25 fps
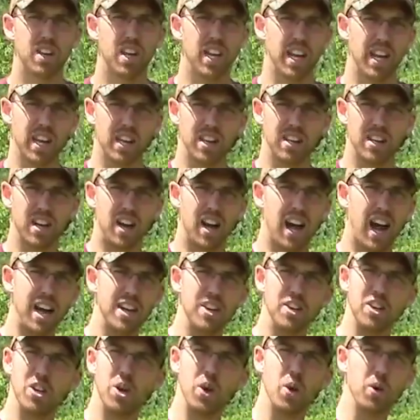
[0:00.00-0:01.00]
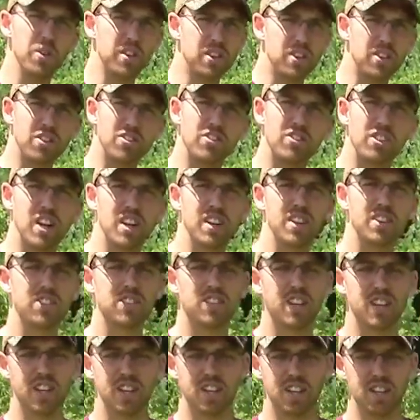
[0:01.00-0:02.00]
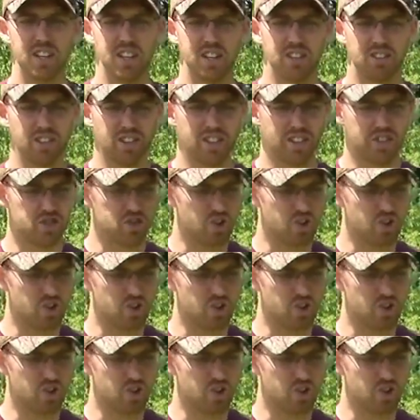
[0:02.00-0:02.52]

And uh, I know that the sun is going to is gonna